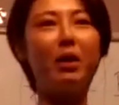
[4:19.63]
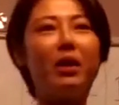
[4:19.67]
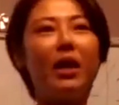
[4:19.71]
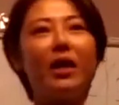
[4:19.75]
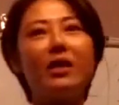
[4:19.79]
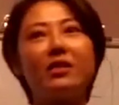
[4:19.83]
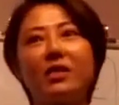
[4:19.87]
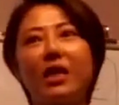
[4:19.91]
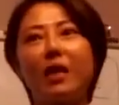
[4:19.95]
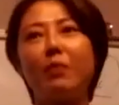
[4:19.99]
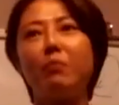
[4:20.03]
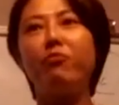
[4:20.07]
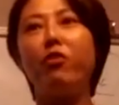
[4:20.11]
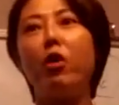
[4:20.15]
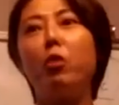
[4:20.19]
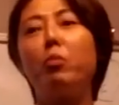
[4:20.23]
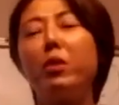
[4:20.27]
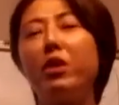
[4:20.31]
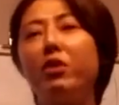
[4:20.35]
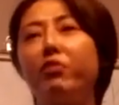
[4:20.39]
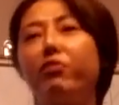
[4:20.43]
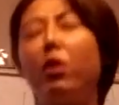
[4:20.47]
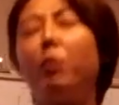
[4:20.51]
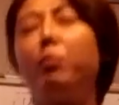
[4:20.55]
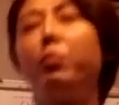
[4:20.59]
Let's say for
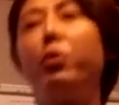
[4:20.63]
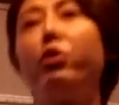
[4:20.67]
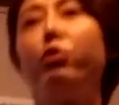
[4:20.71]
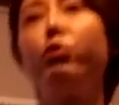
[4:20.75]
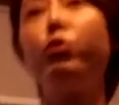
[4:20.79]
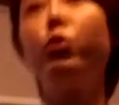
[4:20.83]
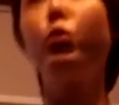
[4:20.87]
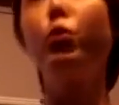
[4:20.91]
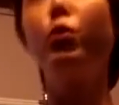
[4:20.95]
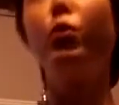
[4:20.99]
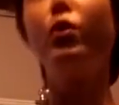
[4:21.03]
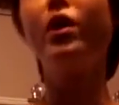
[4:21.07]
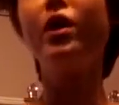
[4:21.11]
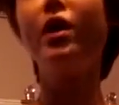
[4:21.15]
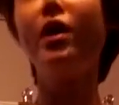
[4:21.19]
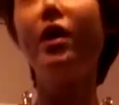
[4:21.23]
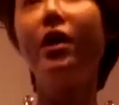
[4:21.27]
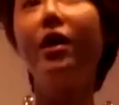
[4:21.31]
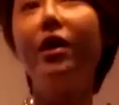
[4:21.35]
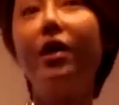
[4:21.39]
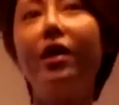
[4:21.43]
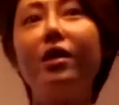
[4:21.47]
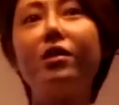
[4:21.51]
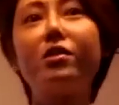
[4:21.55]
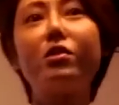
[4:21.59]
me, for Peru,
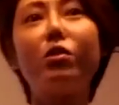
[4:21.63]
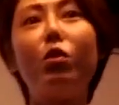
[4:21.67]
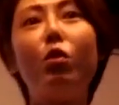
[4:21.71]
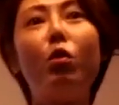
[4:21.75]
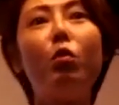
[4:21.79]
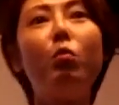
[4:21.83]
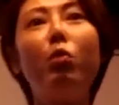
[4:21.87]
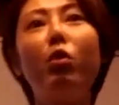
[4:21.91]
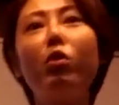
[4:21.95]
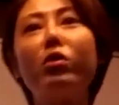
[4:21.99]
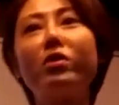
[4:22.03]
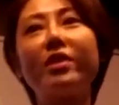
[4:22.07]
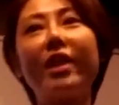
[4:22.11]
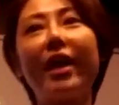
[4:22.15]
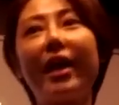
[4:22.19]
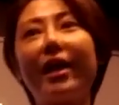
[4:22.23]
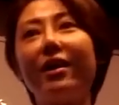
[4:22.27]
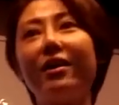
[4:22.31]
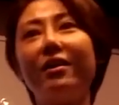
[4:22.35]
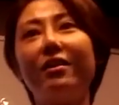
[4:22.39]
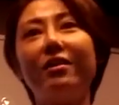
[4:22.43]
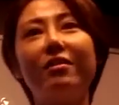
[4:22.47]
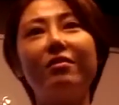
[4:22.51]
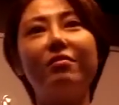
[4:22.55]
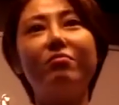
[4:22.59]
it's almost like
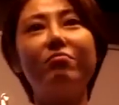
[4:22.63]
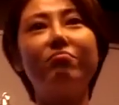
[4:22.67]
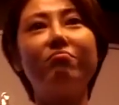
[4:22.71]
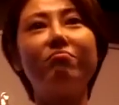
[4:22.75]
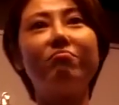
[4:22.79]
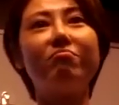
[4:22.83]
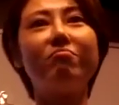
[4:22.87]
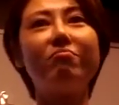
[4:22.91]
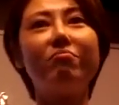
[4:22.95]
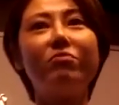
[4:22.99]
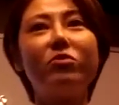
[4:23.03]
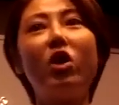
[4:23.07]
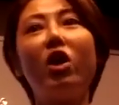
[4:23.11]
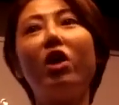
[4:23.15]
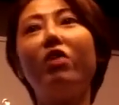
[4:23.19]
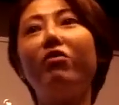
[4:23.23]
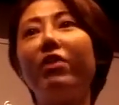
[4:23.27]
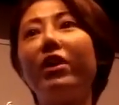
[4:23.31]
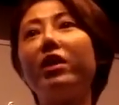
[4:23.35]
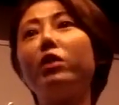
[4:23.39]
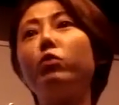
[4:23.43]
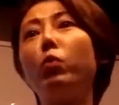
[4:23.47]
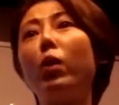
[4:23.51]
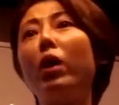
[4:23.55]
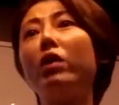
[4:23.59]
not a
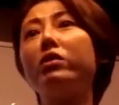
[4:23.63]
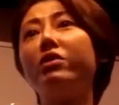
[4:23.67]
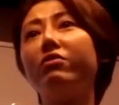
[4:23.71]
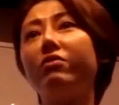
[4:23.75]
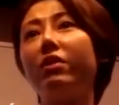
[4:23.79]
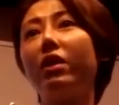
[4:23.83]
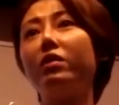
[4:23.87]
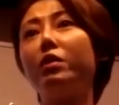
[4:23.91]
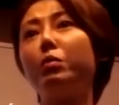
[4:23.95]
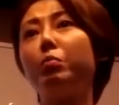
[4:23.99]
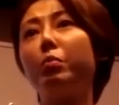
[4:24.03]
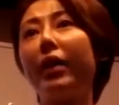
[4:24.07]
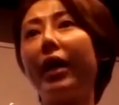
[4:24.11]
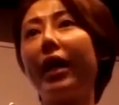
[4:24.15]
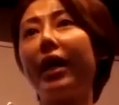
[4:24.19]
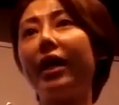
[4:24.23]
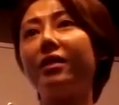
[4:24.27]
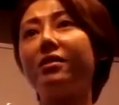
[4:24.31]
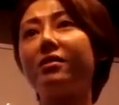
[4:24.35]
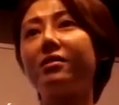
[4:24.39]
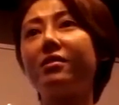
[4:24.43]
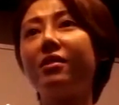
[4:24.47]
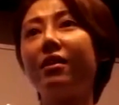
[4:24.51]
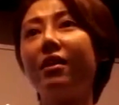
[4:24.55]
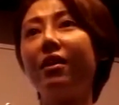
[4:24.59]
very well developed
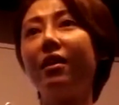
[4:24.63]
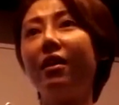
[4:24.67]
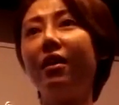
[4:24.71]
place.